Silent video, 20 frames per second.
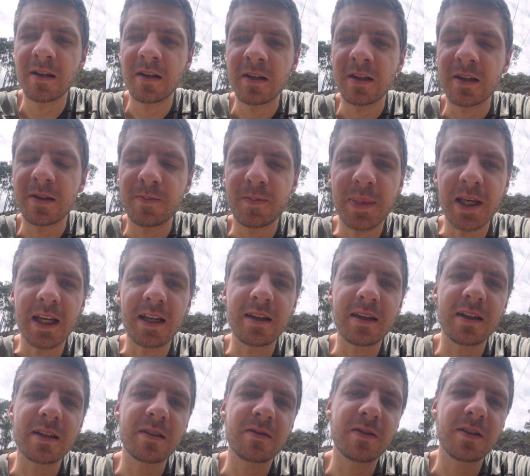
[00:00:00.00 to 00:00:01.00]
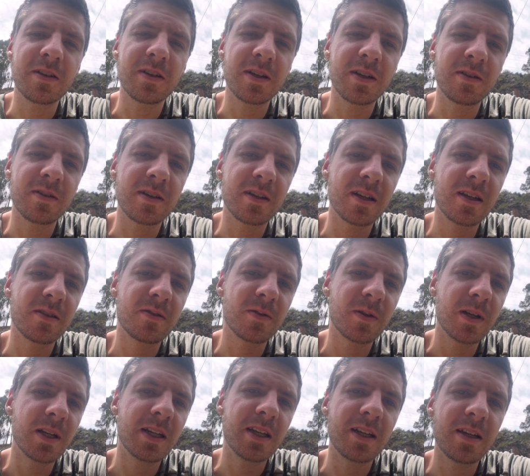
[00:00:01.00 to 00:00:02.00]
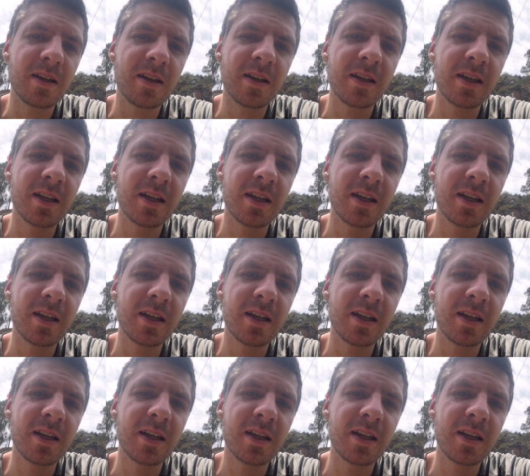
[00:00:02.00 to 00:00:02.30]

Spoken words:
speakers where you can really